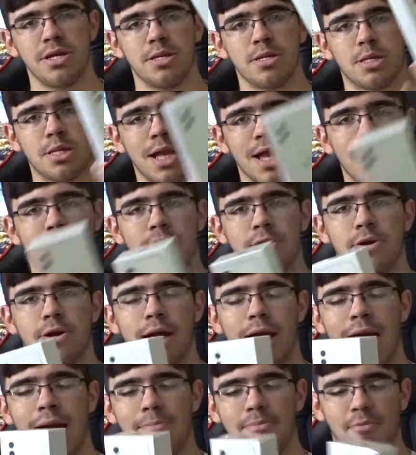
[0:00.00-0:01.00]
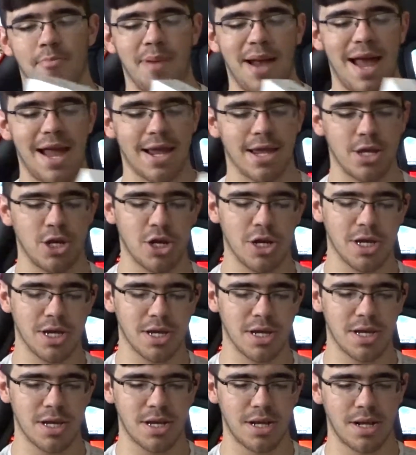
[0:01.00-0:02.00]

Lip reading: standard Apple packaging.